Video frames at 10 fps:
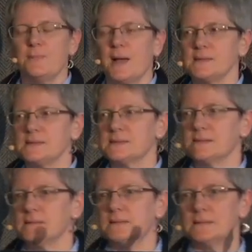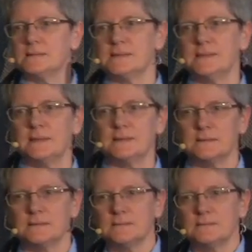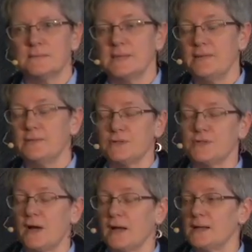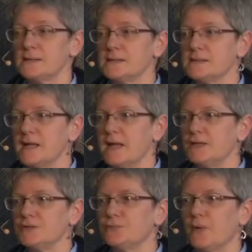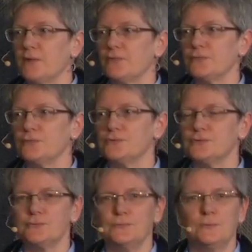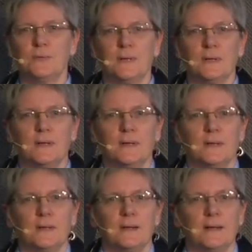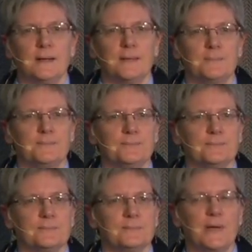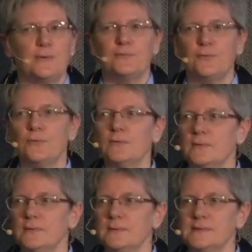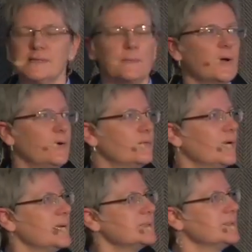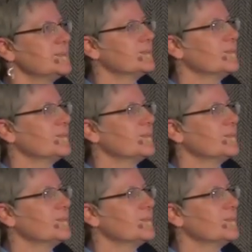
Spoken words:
buds still at even at tight cluster stage right through to petal fall in some cultivars.